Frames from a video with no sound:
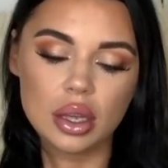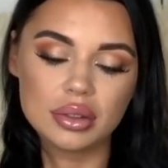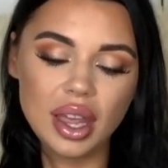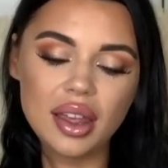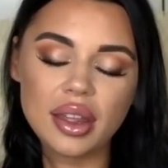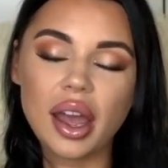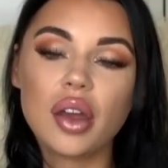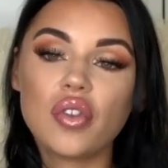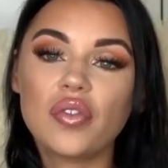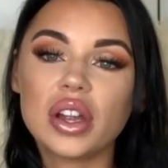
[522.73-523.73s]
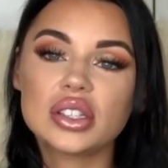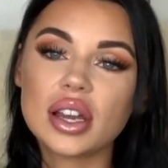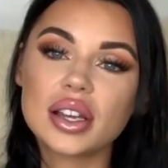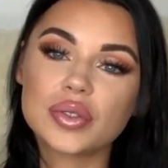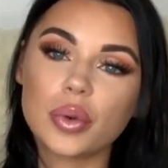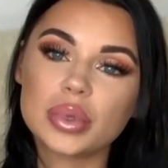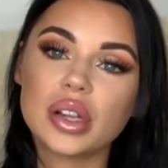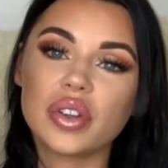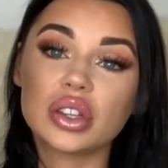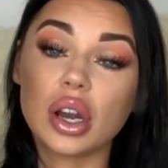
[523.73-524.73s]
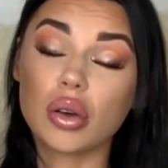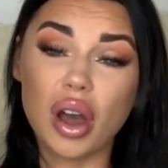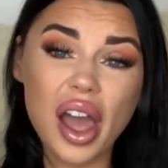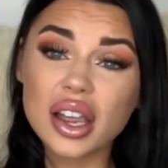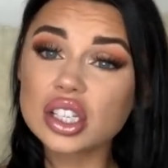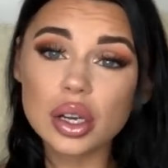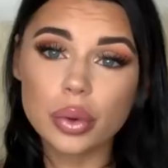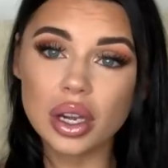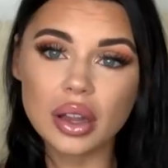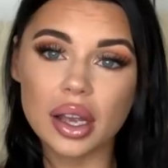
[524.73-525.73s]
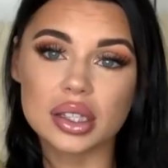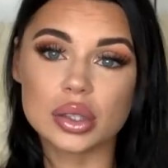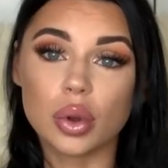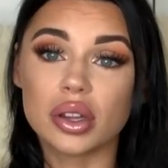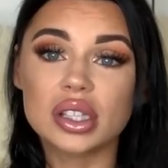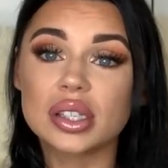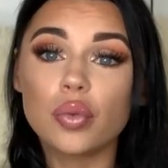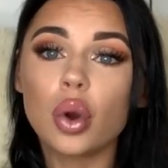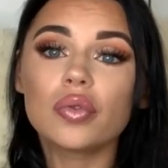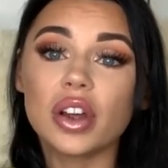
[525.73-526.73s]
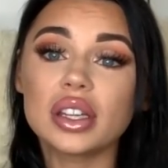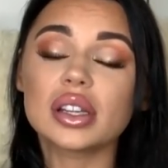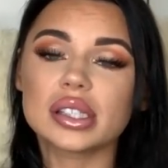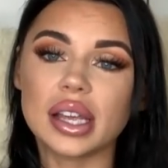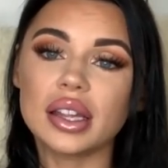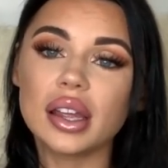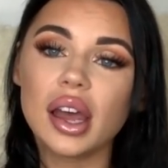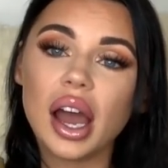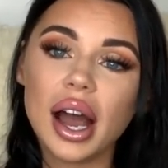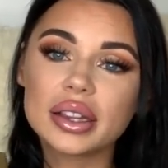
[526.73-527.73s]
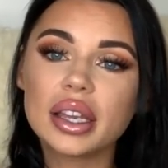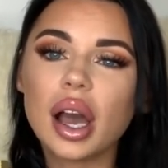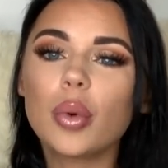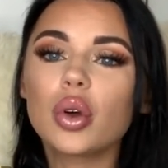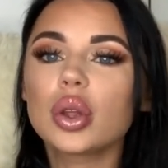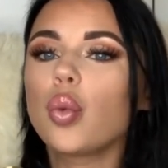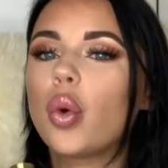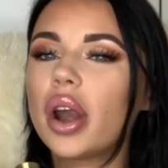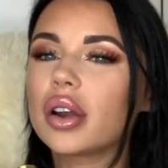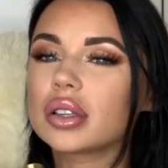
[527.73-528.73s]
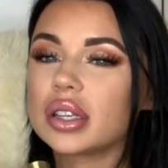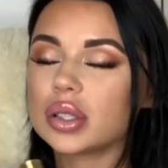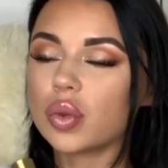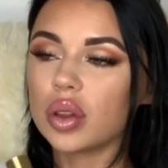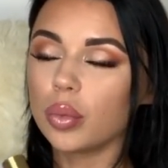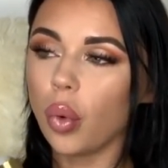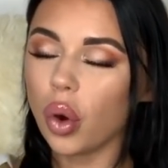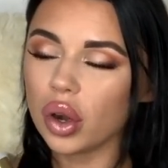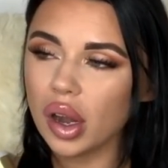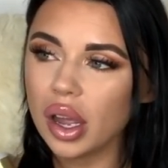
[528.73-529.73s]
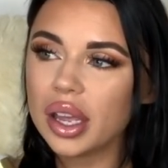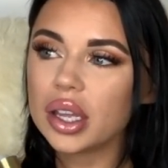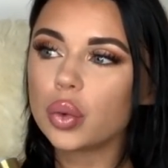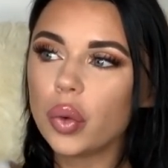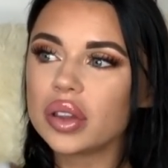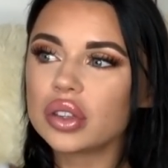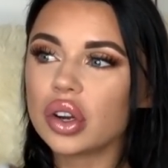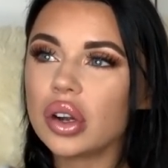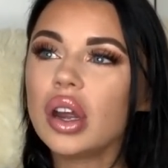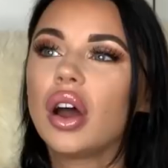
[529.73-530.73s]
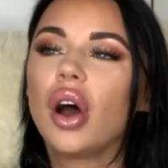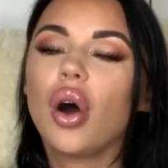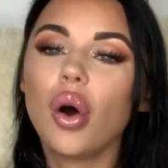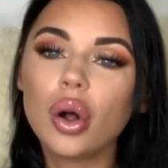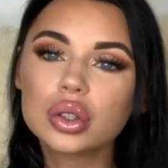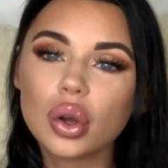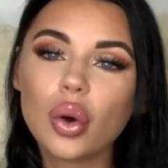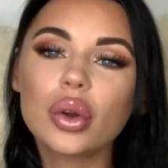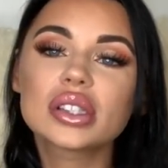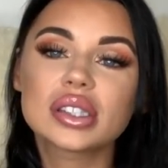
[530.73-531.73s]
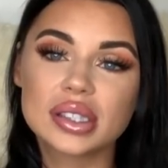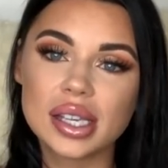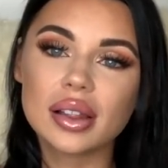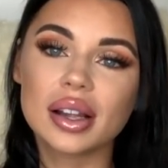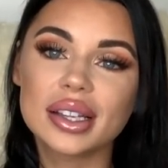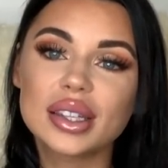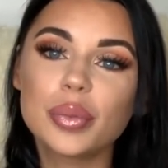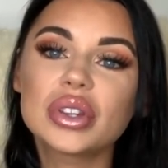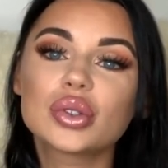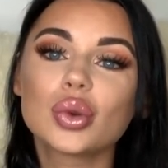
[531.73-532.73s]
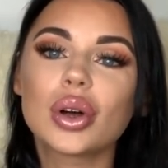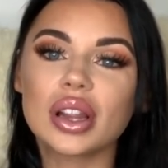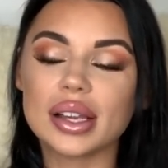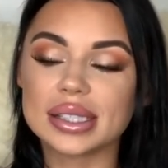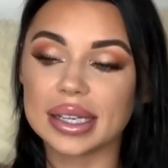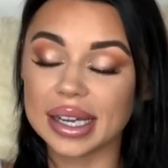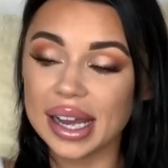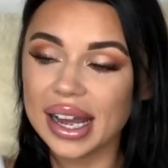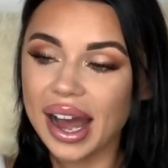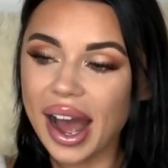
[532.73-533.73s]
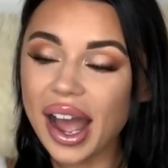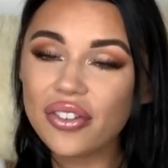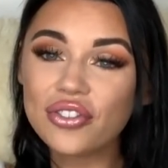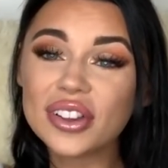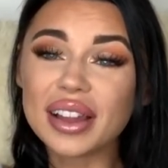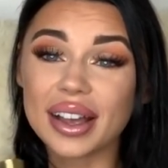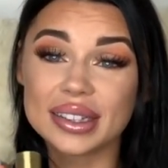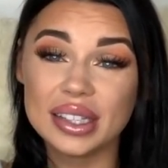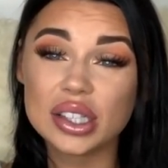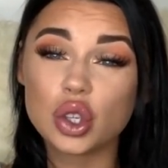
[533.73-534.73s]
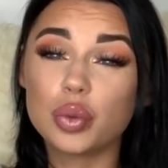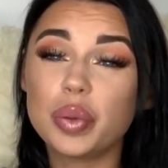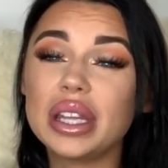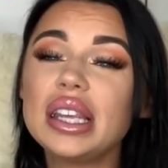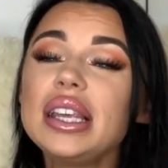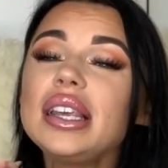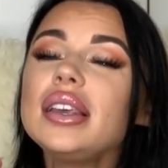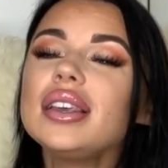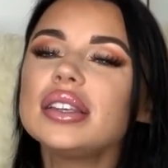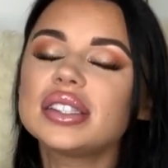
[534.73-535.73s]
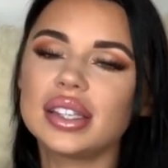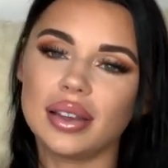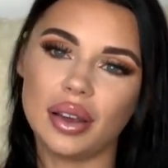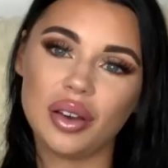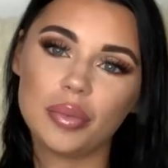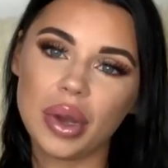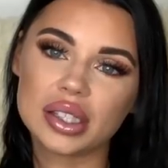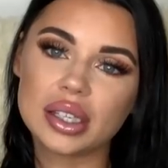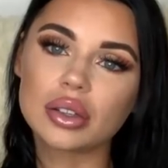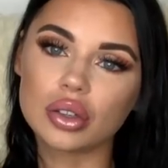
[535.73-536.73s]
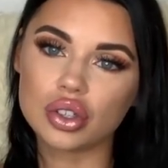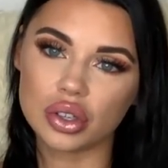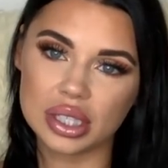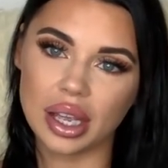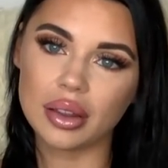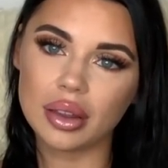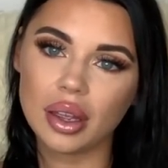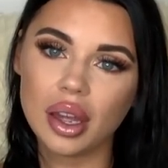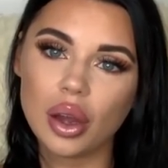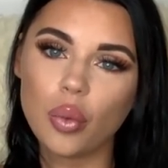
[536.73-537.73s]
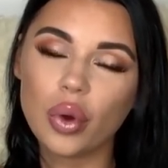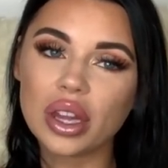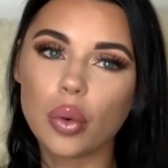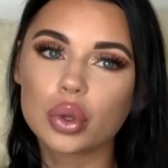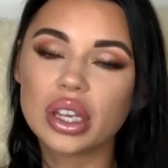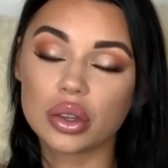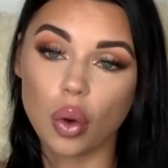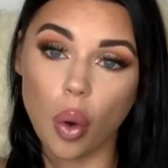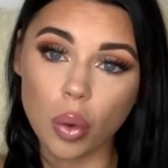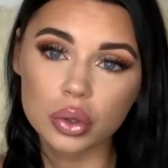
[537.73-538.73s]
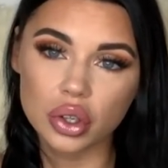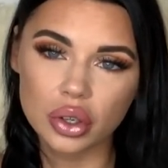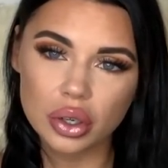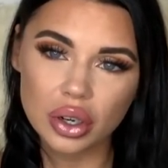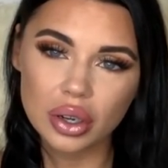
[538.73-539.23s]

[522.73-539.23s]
Then I have Evangelis from Sylvan Draco. I actually really like this one. It's a warm vanilla scent. I think I'm gonna wear this one more in winter, although it's still a little bit too classic. I feel like this could be easy, my signature scent, when I would get older.